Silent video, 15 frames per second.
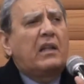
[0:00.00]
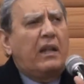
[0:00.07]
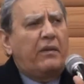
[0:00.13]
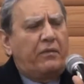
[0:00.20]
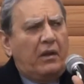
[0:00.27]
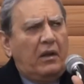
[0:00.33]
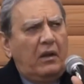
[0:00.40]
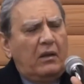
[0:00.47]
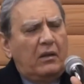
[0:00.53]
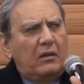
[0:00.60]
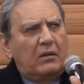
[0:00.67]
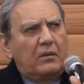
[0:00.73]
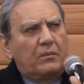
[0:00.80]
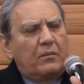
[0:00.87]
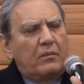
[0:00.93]
A
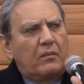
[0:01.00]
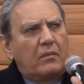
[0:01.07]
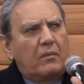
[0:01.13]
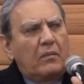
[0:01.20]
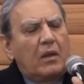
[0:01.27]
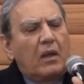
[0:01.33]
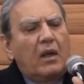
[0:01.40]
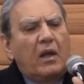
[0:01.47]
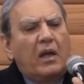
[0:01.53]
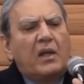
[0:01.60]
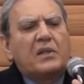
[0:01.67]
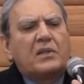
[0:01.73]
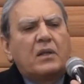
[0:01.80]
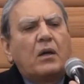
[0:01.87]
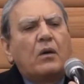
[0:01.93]
third level
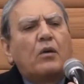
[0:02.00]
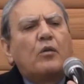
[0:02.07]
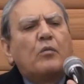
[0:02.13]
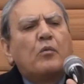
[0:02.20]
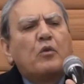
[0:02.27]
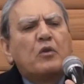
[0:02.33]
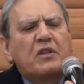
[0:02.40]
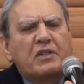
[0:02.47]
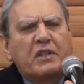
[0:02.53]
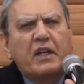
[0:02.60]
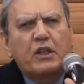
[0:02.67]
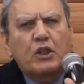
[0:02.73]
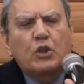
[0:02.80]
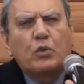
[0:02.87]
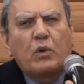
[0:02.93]
is the
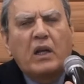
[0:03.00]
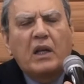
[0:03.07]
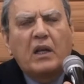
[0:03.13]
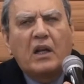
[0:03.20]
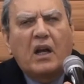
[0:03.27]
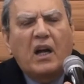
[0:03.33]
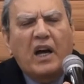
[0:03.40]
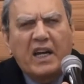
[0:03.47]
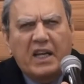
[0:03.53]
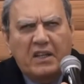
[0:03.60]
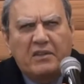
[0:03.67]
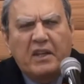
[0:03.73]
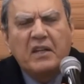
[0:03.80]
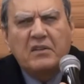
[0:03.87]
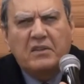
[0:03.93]

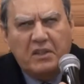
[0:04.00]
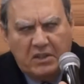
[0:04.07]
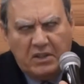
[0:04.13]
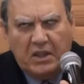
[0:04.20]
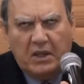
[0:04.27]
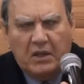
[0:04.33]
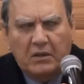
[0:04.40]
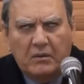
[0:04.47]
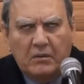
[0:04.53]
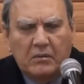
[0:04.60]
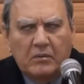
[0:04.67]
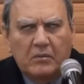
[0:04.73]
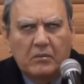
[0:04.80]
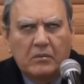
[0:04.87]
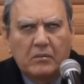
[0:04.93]
homosexual
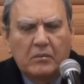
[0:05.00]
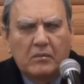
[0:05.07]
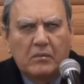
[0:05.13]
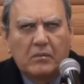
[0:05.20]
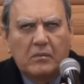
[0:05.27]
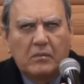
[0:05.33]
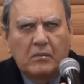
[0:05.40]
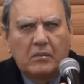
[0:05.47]
identity.